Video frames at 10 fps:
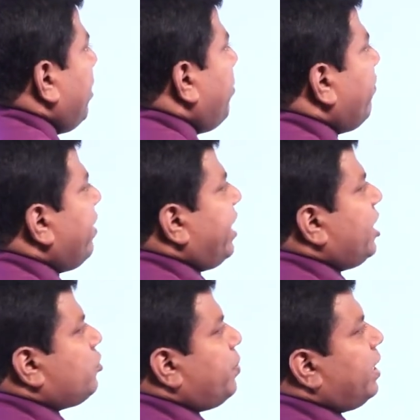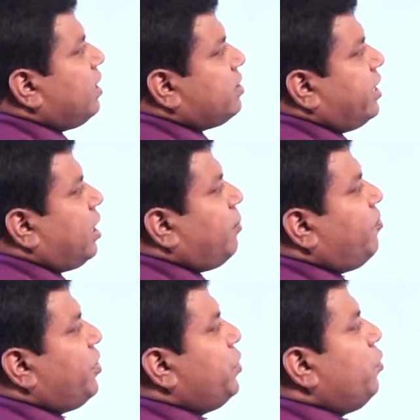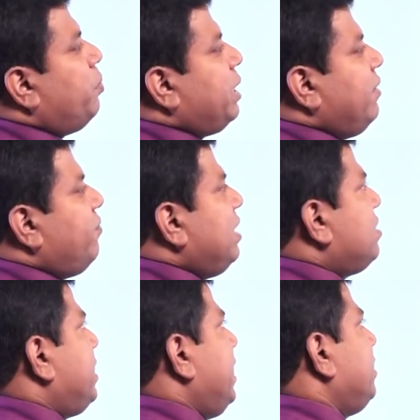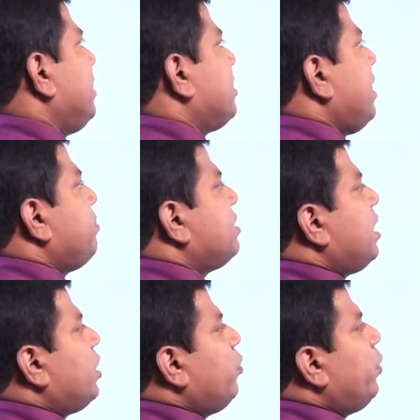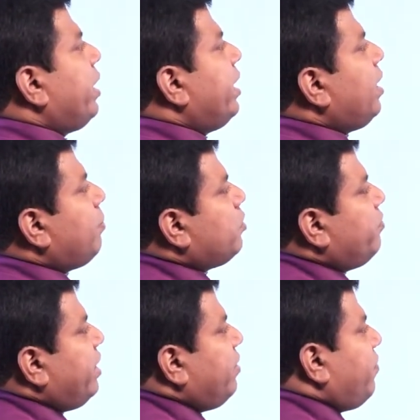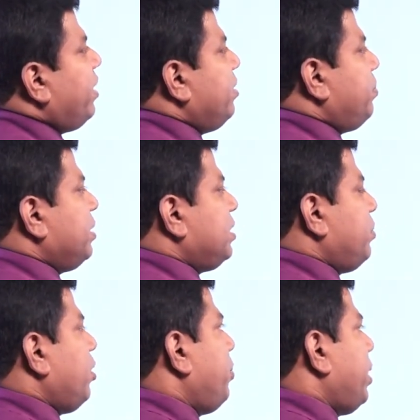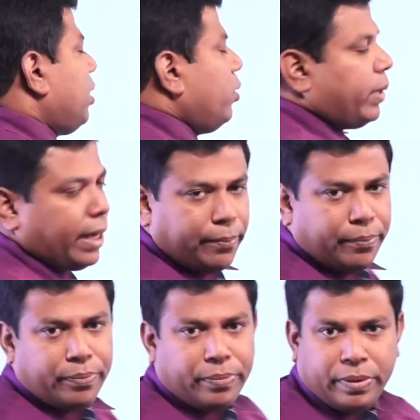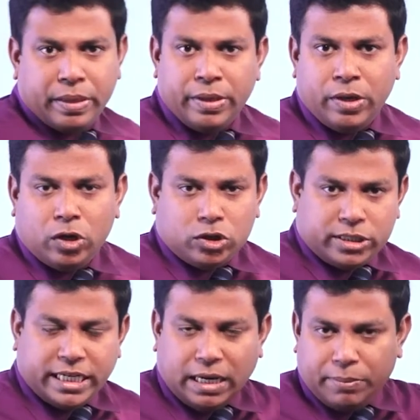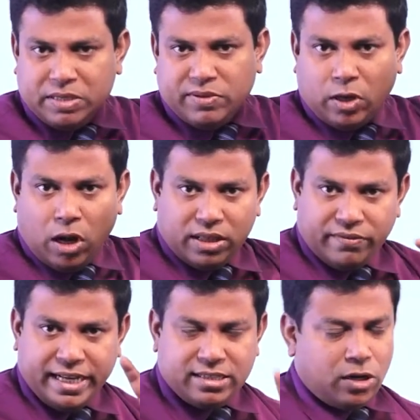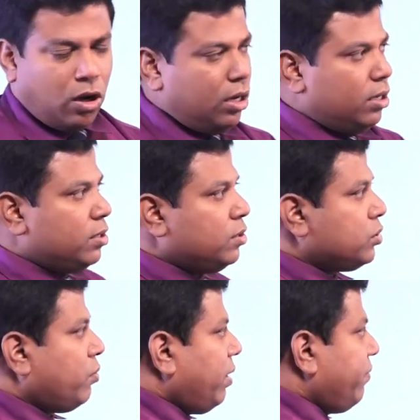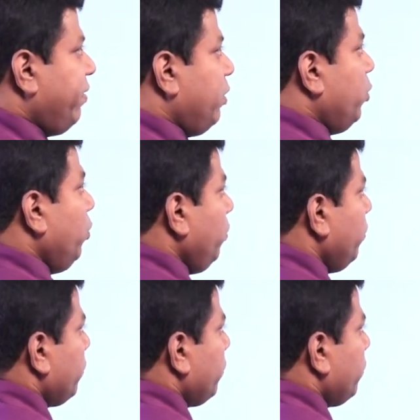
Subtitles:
above arrangement is set up for you, briefly state the steps that you would adopt to verify the principle of parallelogram. So, setup is with all the weights and all. So, what we will do?